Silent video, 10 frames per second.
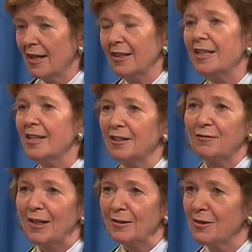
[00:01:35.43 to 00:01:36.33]
And he has
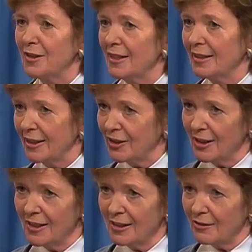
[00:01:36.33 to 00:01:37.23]
found that
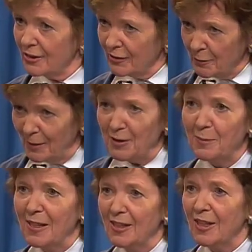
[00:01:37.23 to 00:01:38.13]
there is a
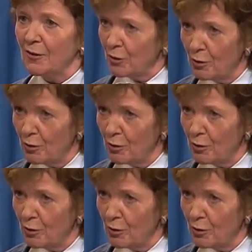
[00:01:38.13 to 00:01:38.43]
responsibility on